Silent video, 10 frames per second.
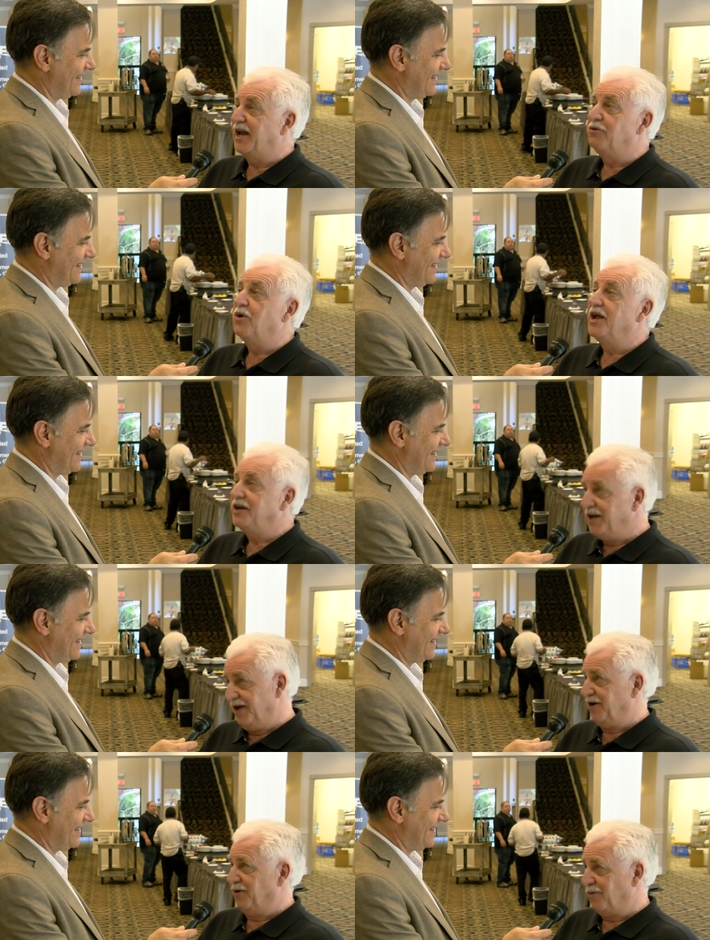Speaker 1: anywhere
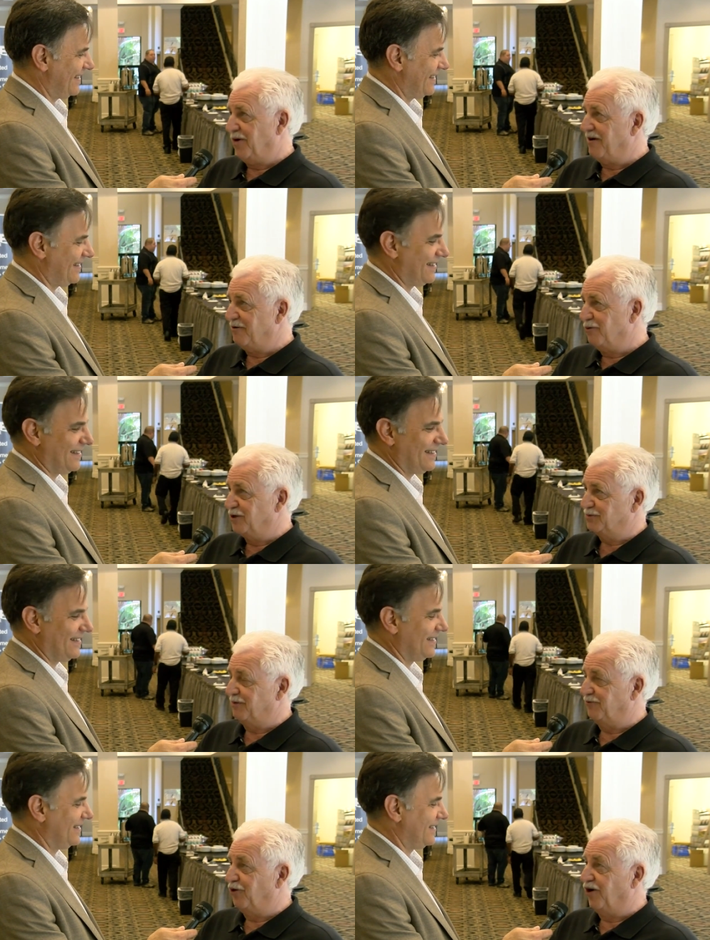near where it was
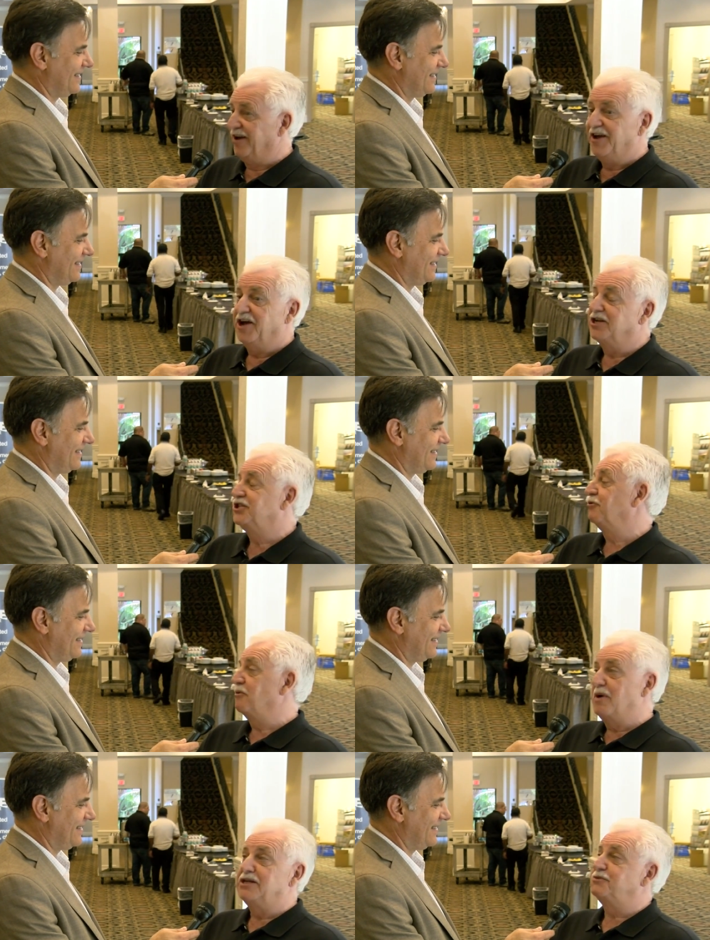before. And she
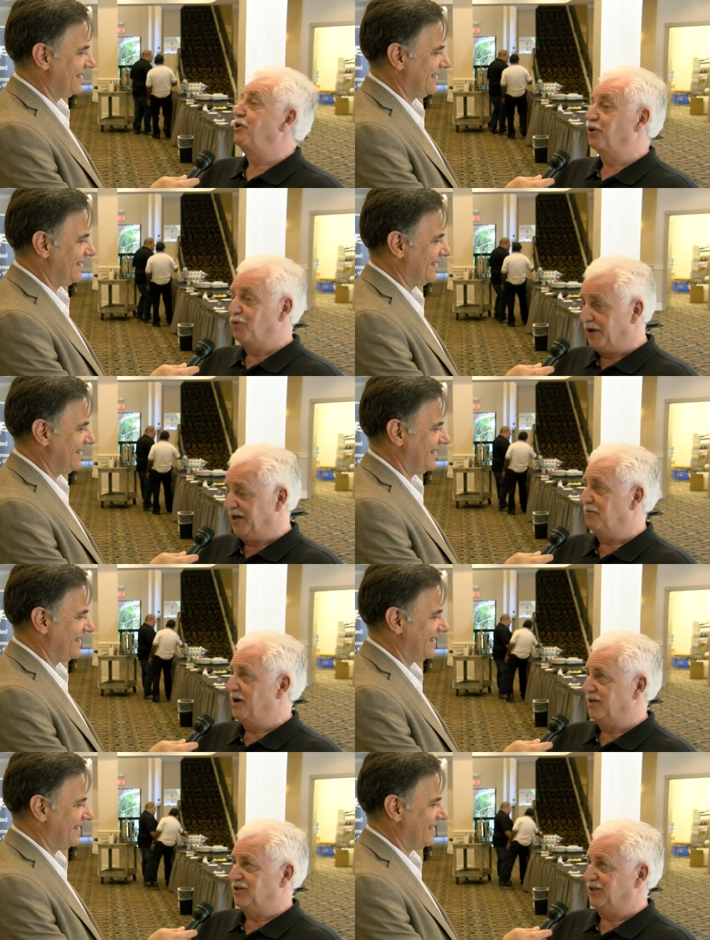reminds me on a weekly
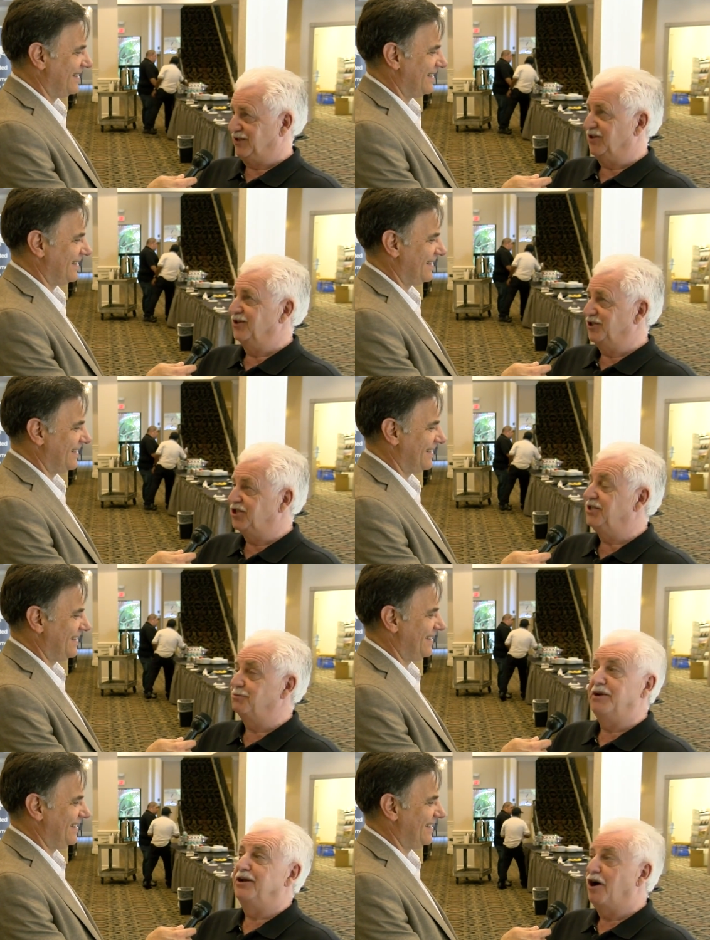basis that
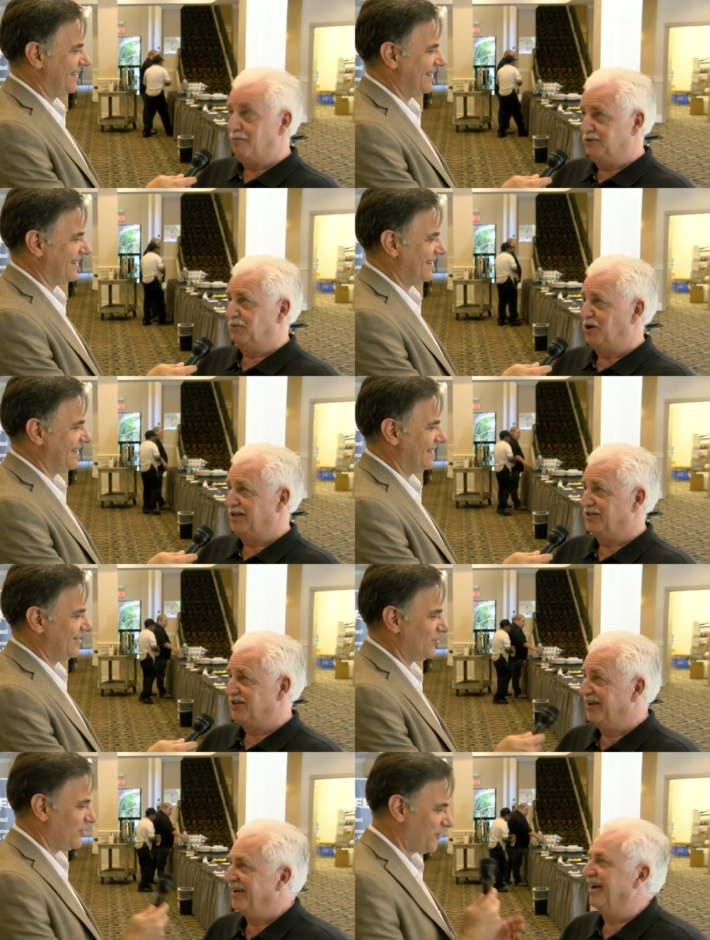she's been
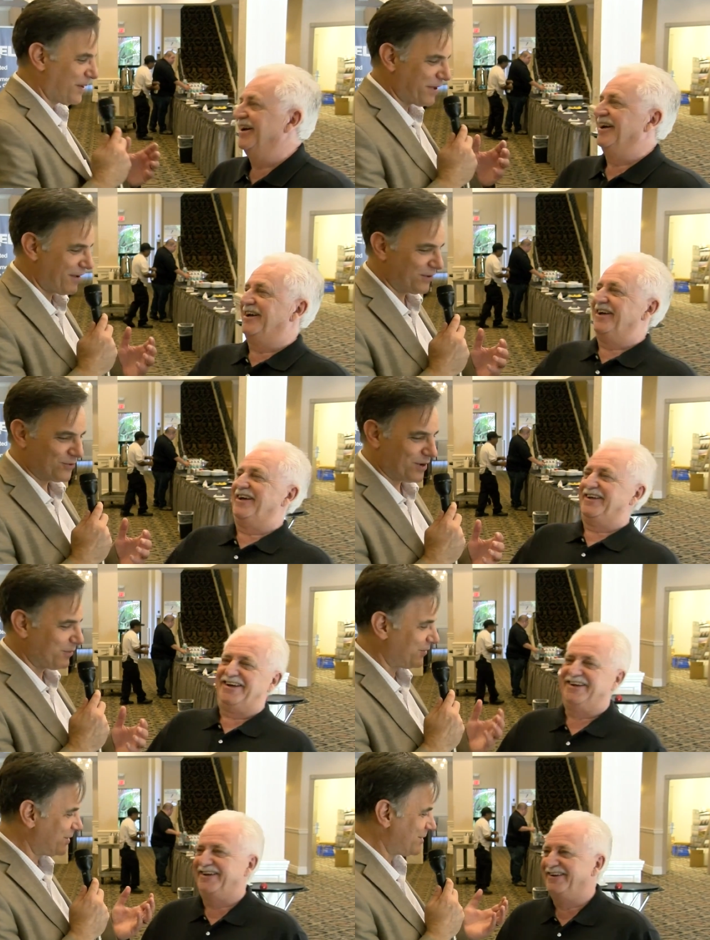optimized.
Speaker 2: So if I'm having
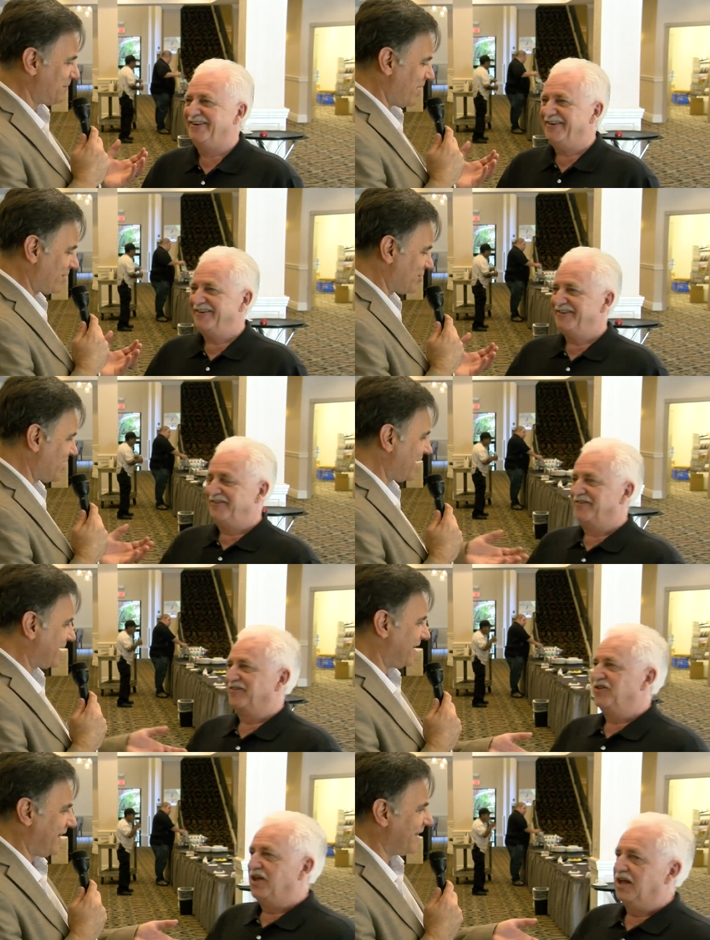trouble with a smog
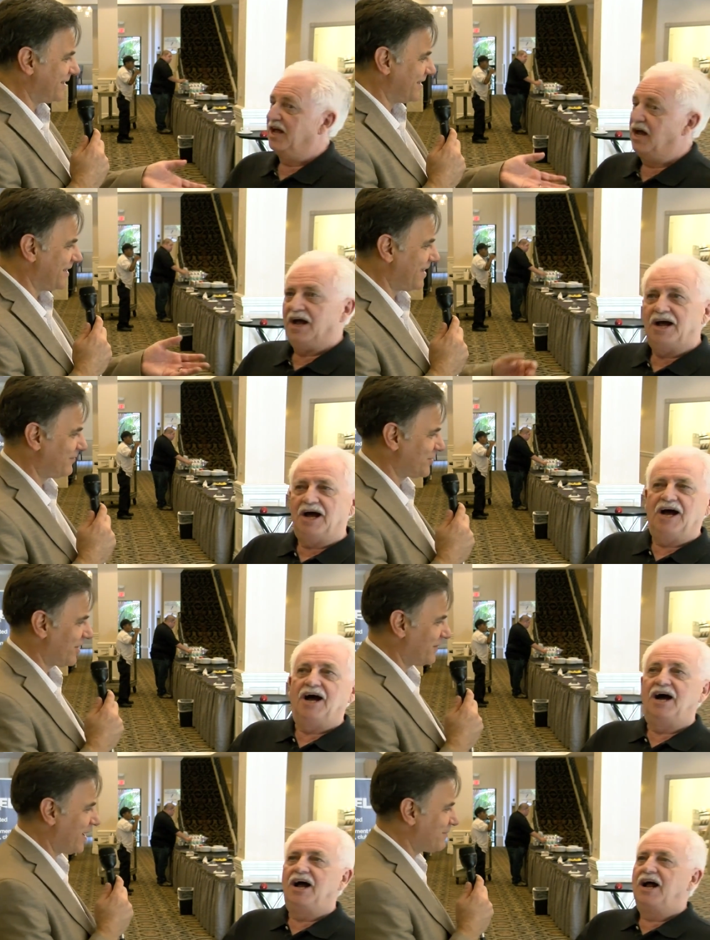check, can that
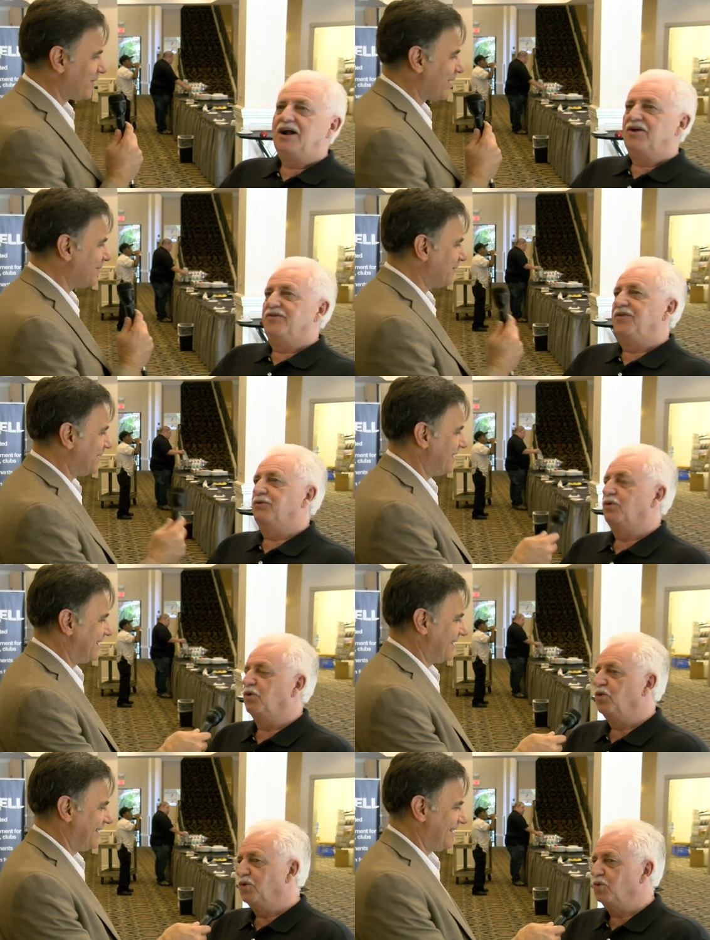solve that problem?
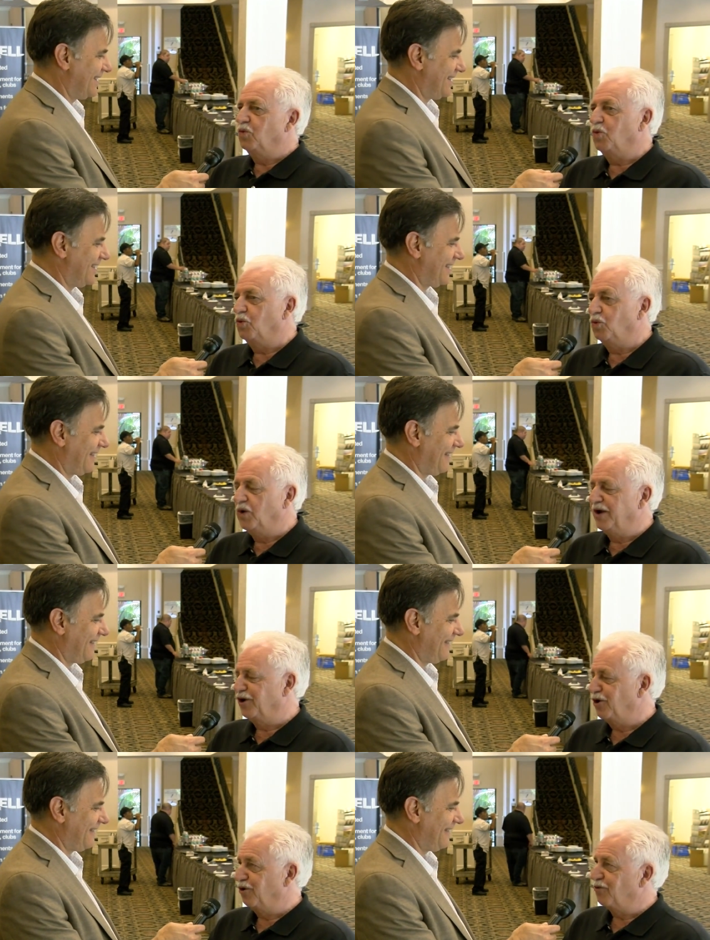
Speaker 1: Well, we're
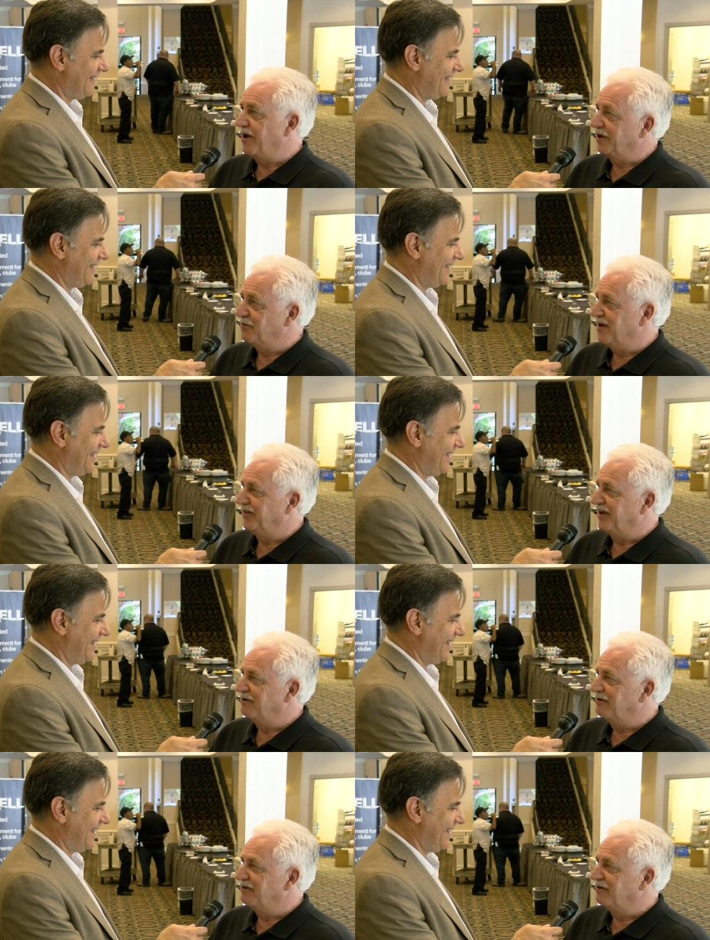not going to recommend